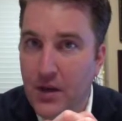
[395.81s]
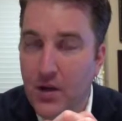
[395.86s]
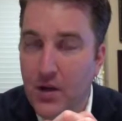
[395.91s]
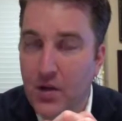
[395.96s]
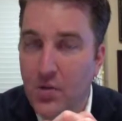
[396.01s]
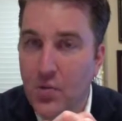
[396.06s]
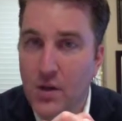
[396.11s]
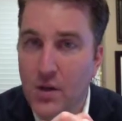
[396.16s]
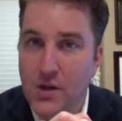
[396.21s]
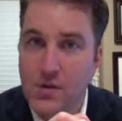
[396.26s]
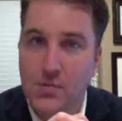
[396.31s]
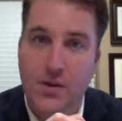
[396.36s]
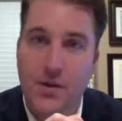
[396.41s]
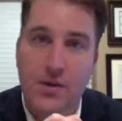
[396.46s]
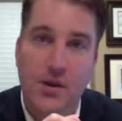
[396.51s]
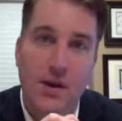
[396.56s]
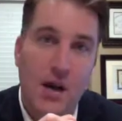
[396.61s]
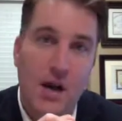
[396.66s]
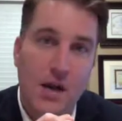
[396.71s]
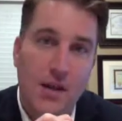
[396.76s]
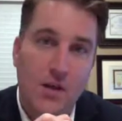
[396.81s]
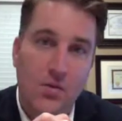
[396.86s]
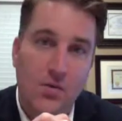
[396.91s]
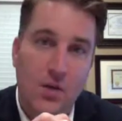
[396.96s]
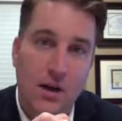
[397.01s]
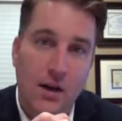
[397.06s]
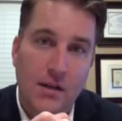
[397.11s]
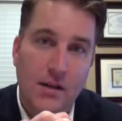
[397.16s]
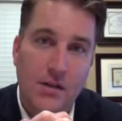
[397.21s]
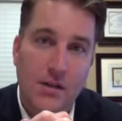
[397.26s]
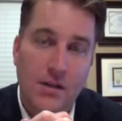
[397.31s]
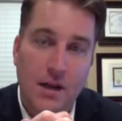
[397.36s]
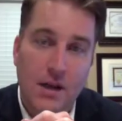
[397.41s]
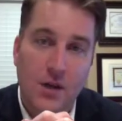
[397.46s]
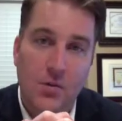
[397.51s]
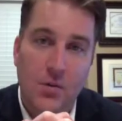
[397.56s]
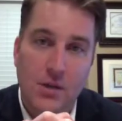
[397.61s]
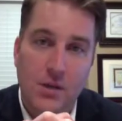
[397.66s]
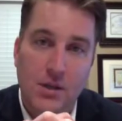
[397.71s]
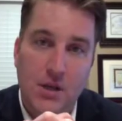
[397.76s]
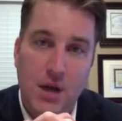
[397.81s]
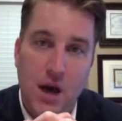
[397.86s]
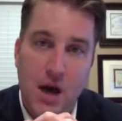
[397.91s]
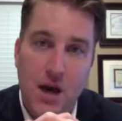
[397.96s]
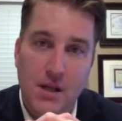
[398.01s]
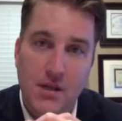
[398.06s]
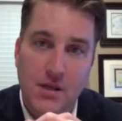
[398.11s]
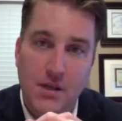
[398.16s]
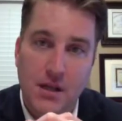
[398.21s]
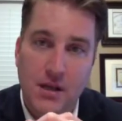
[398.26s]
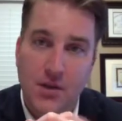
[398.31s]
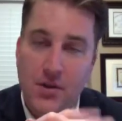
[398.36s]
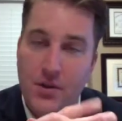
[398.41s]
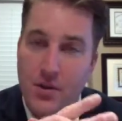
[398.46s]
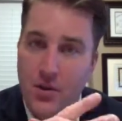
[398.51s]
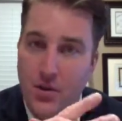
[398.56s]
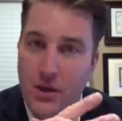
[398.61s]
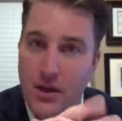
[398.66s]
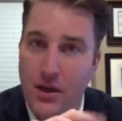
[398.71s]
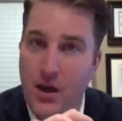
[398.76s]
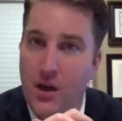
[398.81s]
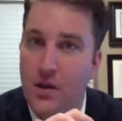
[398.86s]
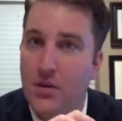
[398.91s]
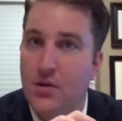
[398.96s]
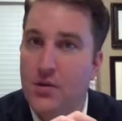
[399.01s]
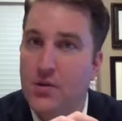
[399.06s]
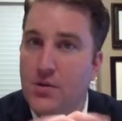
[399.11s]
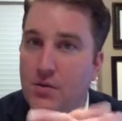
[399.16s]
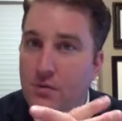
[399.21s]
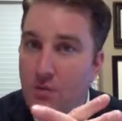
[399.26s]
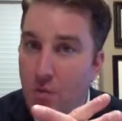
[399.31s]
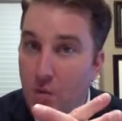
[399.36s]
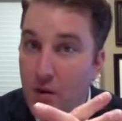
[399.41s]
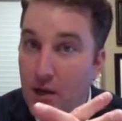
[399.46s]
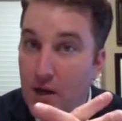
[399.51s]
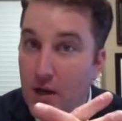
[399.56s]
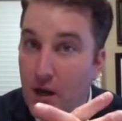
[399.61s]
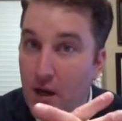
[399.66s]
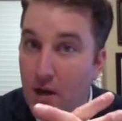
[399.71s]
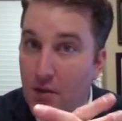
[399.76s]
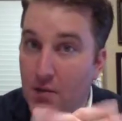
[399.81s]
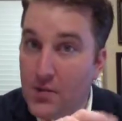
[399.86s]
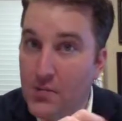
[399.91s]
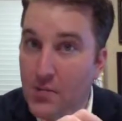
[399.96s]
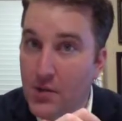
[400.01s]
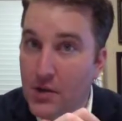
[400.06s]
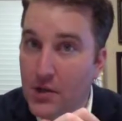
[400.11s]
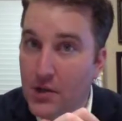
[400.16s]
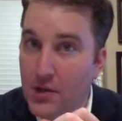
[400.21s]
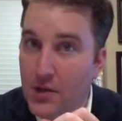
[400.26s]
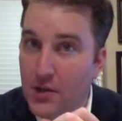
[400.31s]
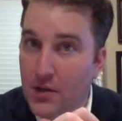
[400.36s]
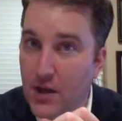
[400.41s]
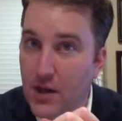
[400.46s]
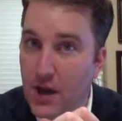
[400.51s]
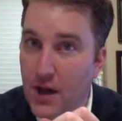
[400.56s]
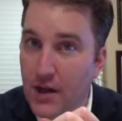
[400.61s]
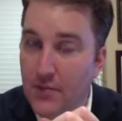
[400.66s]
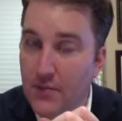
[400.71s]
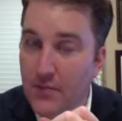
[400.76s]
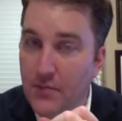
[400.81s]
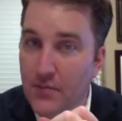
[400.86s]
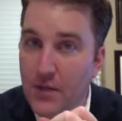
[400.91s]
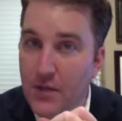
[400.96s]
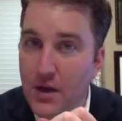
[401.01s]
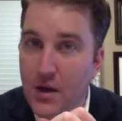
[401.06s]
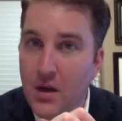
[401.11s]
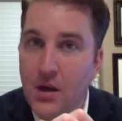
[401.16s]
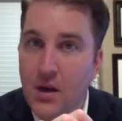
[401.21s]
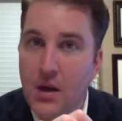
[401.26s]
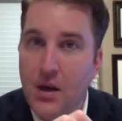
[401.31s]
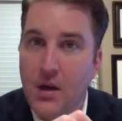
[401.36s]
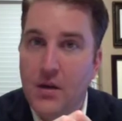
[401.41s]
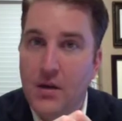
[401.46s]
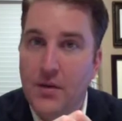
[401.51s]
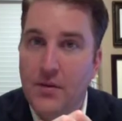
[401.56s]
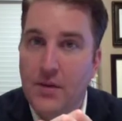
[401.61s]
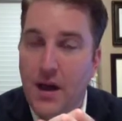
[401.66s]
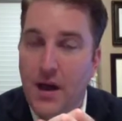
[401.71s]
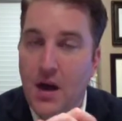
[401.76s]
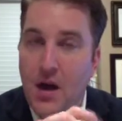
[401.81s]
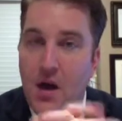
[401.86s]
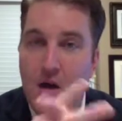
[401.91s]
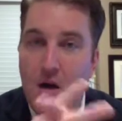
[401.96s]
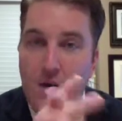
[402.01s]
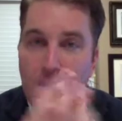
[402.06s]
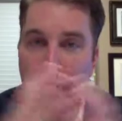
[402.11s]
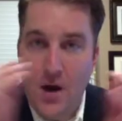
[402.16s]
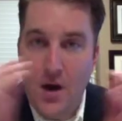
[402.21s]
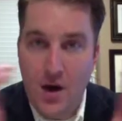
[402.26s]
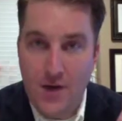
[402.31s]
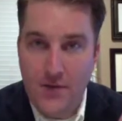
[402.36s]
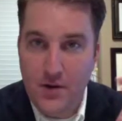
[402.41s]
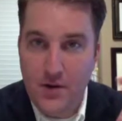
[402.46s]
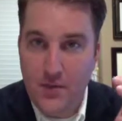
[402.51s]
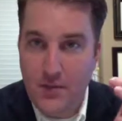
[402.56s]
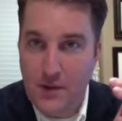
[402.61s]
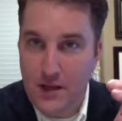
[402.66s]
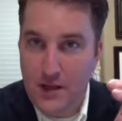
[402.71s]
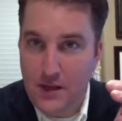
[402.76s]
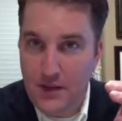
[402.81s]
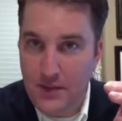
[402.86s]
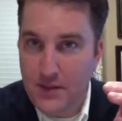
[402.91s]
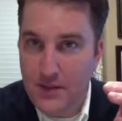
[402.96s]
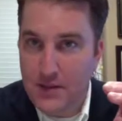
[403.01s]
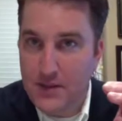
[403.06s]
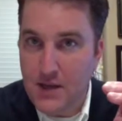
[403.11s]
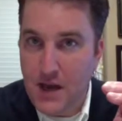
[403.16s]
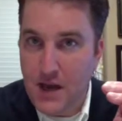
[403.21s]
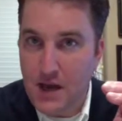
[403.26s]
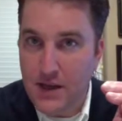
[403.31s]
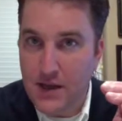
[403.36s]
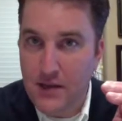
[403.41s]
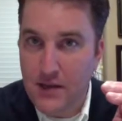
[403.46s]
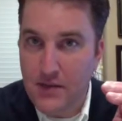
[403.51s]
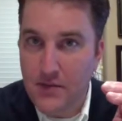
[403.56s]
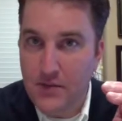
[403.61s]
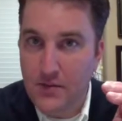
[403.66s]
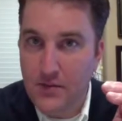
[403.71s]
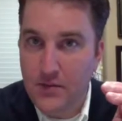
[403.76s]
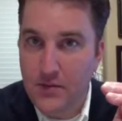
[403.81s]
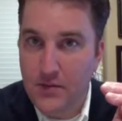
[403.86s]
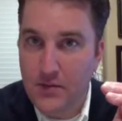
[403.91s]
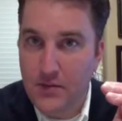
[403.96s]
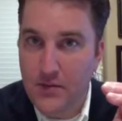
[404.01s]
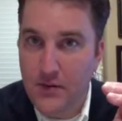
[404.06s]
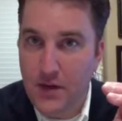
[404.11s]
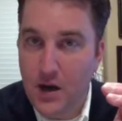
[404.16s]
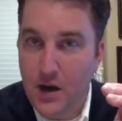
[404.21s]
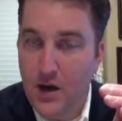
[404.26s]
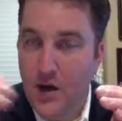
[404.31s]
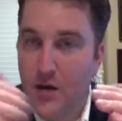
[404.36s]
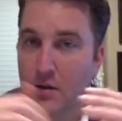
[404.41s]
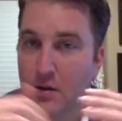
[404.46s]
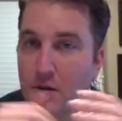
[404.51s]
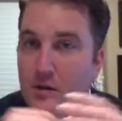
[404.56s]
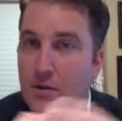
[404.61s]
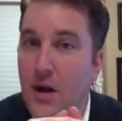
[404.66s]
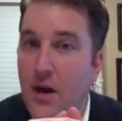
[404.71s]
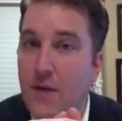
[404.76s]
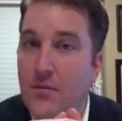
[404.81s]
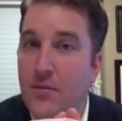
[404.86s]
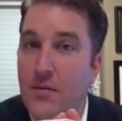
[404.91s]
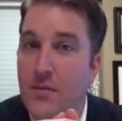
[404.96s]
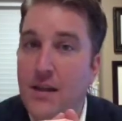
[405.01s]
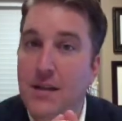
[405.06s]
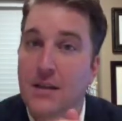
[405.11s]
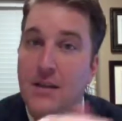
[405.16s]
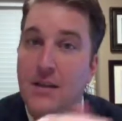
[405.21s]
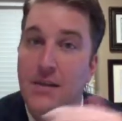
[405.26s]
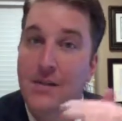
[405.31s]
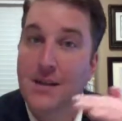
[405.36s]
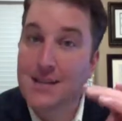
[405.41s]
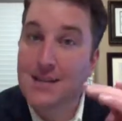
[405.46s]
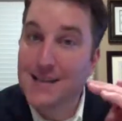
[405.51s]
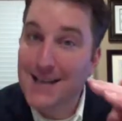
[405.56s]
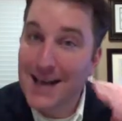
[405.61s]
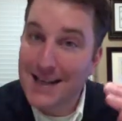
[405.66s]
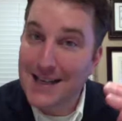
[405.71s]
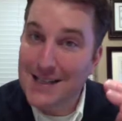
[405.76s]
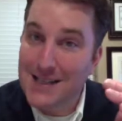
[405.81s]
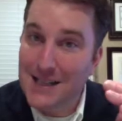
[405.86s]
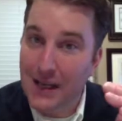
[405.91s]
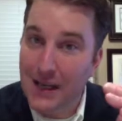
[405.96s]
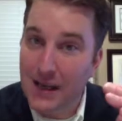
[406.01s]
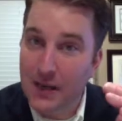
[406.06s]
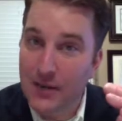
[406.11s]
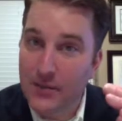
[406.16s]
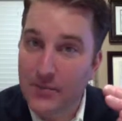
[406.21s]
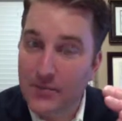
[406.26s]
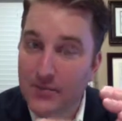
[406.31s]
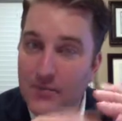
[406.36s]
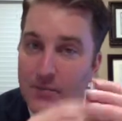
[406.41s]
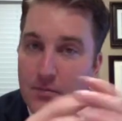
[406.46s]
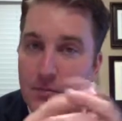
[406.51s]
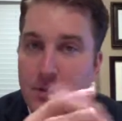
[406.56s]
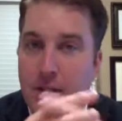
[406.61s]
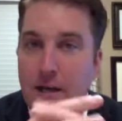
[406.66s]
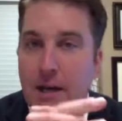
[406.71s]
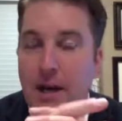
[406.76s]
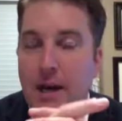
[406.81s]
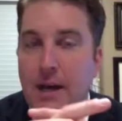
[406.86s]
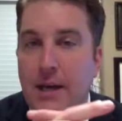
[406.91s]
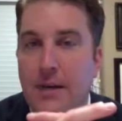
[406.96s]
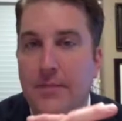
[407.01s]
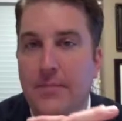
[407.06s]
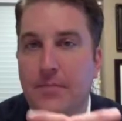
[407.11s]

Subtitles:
Whereas with the other ones, it was costing $30 or $40 per additional line. They all offered me unlimited talking. They all offered me unlimited texting. Okay.